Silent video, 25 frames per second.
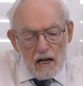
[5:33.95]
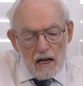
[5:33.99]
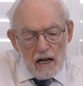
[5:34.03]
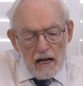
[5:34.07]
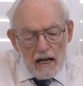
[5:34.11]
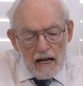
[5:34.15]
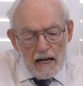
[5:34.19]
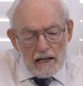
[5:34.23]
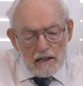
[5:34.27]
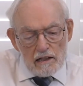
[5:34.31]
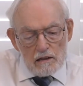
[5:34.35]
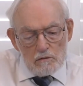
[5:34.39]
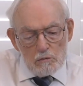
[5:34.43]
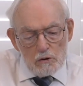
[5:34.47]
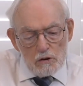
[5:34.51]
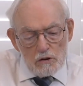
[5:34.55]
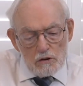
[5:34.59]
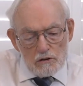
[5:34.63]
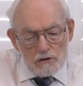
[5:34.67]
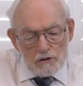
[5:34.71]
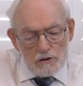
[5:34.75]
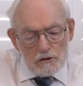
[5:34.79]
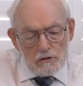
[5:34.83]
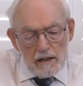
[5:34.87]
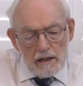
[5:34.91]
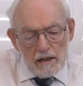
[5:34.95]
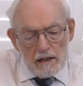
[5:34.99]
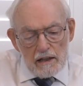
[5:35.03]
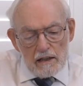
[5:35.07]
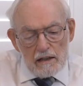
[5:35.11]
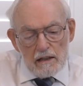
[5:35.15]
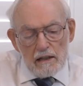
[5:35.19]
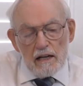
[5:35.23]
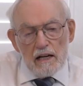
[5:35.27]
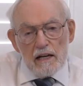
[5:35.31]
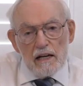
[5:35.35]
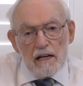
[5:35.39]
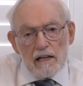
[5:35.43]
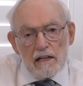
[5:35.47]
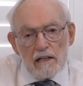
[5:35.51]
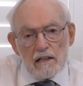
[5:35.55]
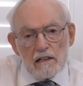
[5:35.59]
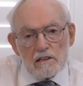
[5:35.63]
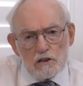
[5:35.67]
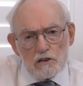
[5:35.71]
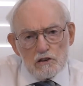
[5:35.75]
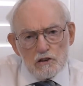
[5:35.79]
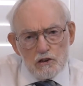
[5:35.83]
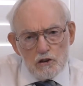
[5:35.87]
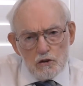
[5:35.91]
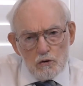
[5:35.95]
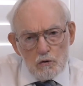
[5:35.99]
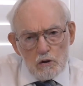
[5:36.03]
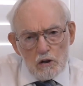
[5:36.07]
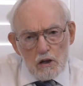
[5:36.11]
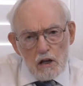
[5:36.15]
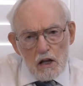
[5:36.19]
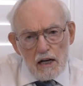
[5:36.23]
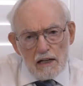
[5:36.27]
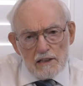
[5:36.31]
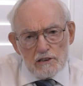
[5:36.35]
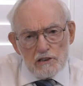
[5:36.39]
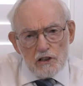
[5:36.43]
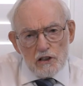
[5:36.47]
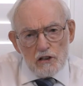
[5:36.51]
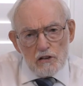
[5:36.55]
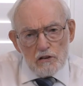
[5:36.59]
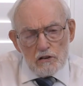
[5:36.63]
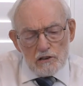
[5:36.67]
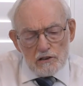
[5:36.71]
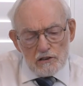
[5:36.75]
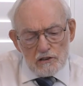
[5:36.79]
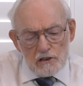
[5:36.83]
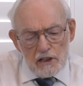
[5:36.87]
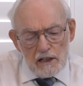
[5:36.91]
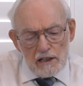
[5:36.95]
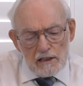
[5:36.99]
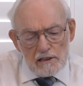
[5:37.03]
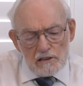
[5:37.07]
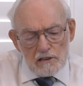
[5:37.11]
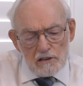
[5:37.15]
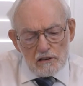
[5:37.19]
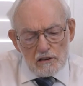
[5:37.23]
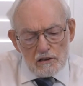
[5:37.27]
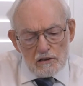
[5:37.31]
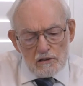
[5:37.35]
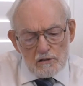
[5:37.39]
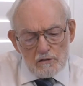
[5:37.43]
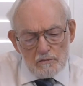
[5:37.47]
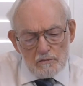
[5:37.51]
animals in a zoological sense.